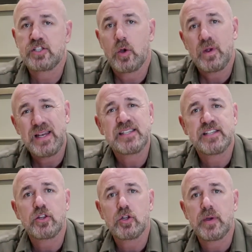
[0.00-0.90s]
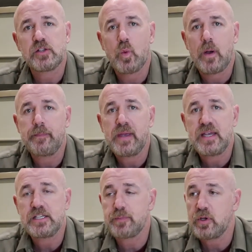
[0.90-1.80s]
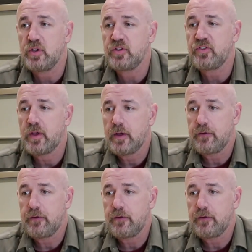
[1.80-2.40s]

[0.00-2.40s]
So we're listing them as one piece because